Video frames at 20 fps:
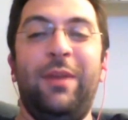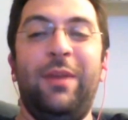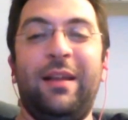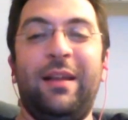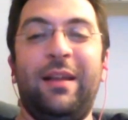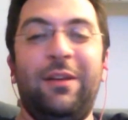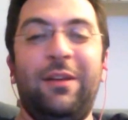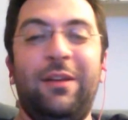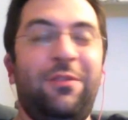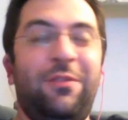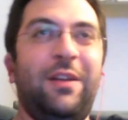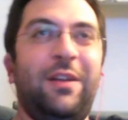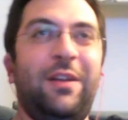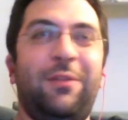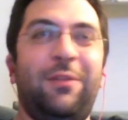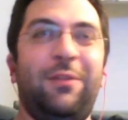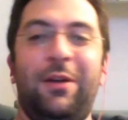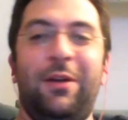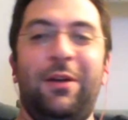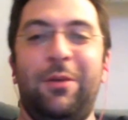We declared
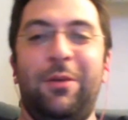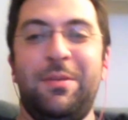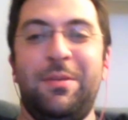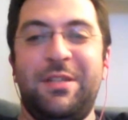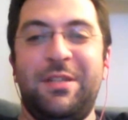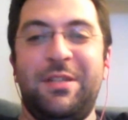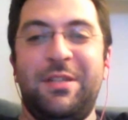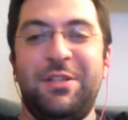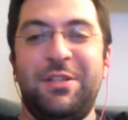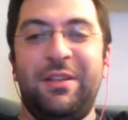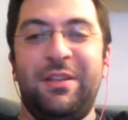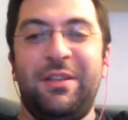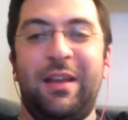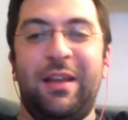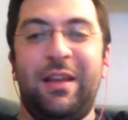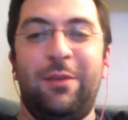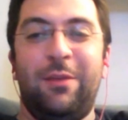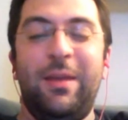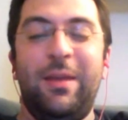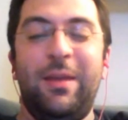victory on our petition
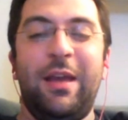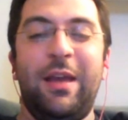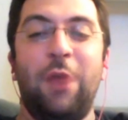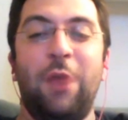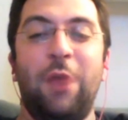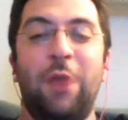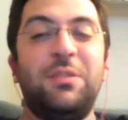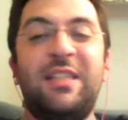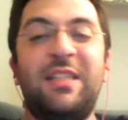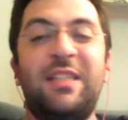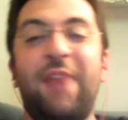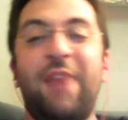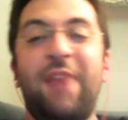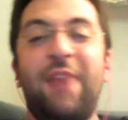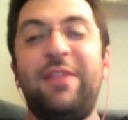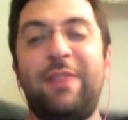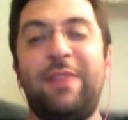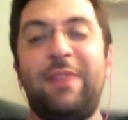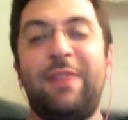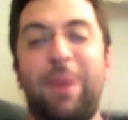like a week ago.
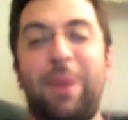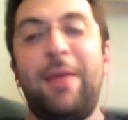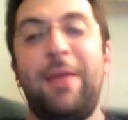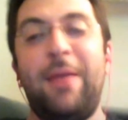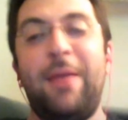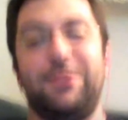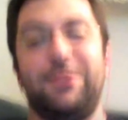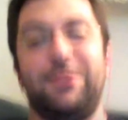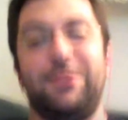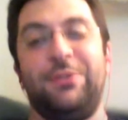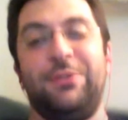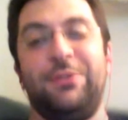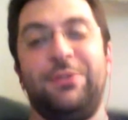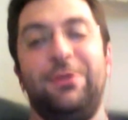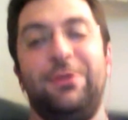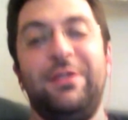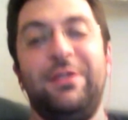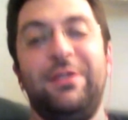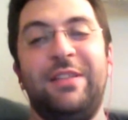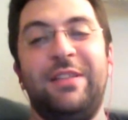Seventy people,
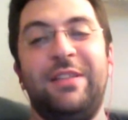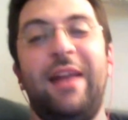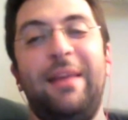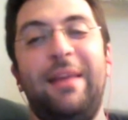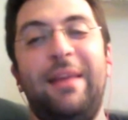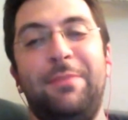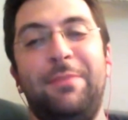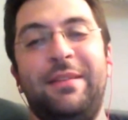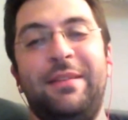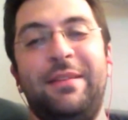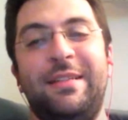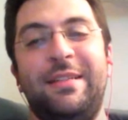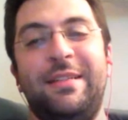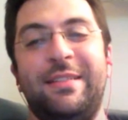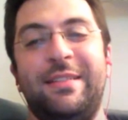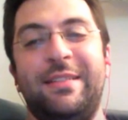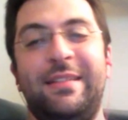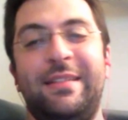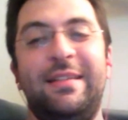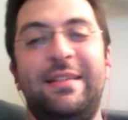Sorg, signed that
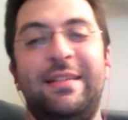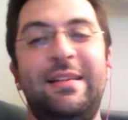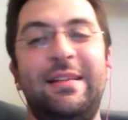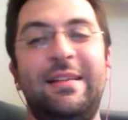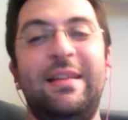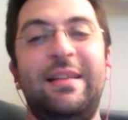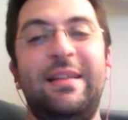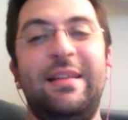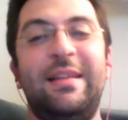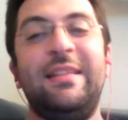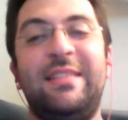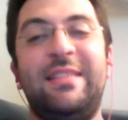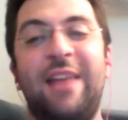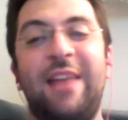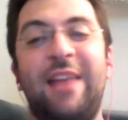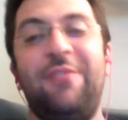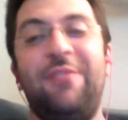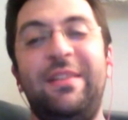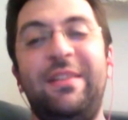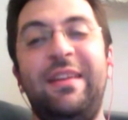petition. That's right.
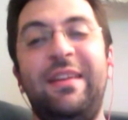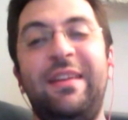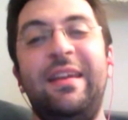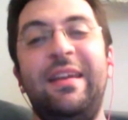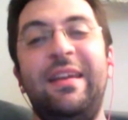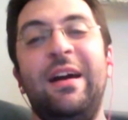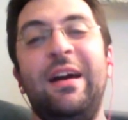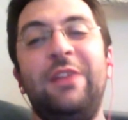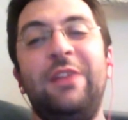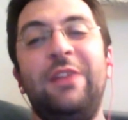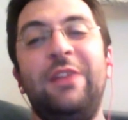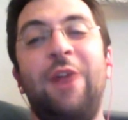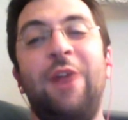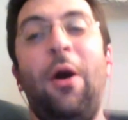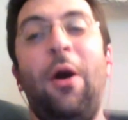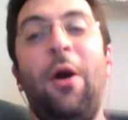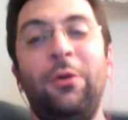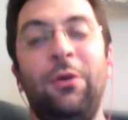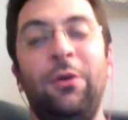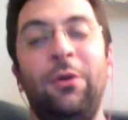Seventy
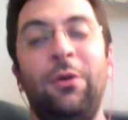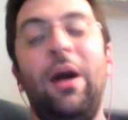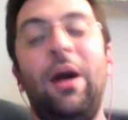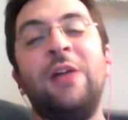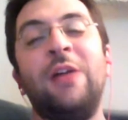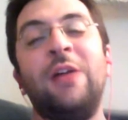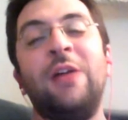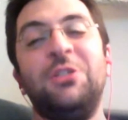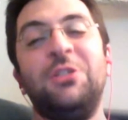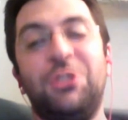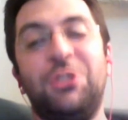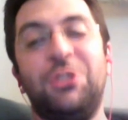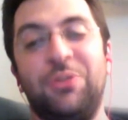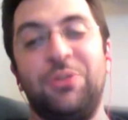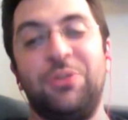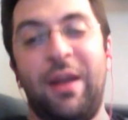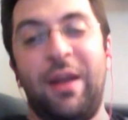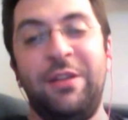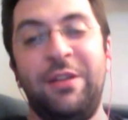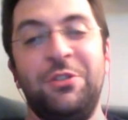total
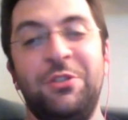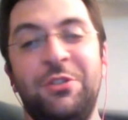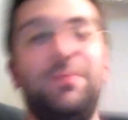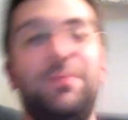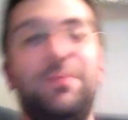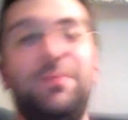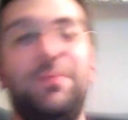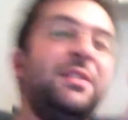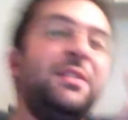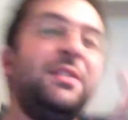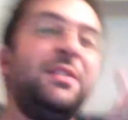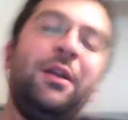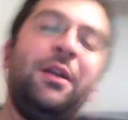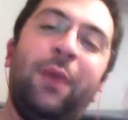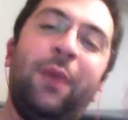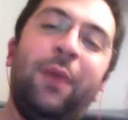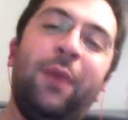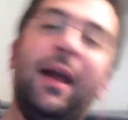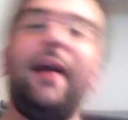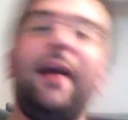strangers. Because you know
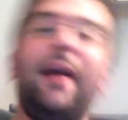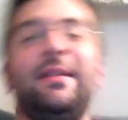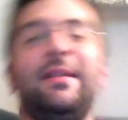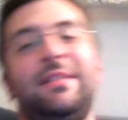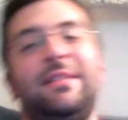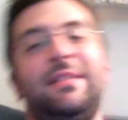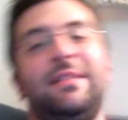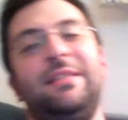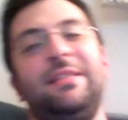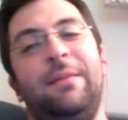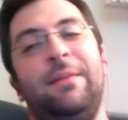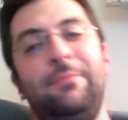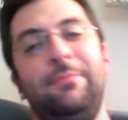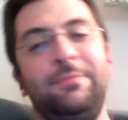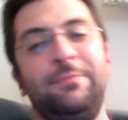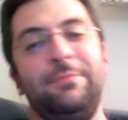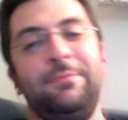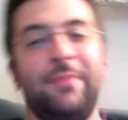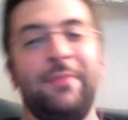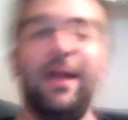what? I got to say something.
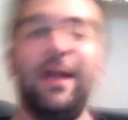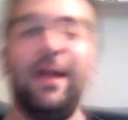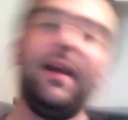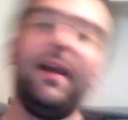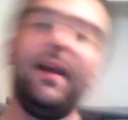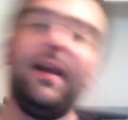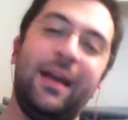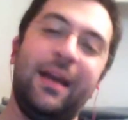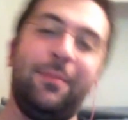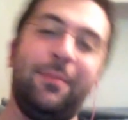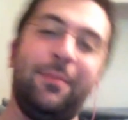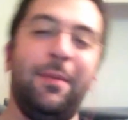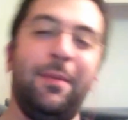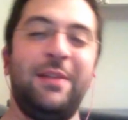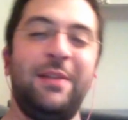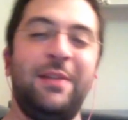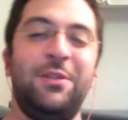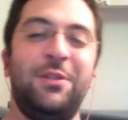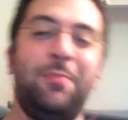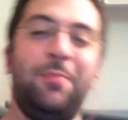I got to get up on
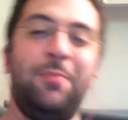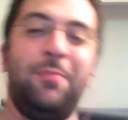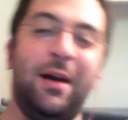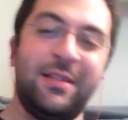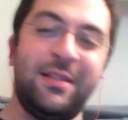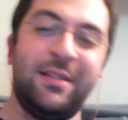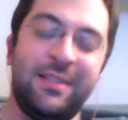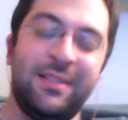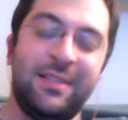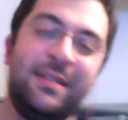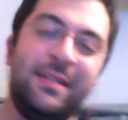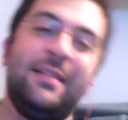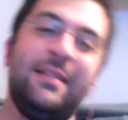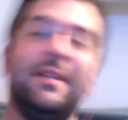my soapbox.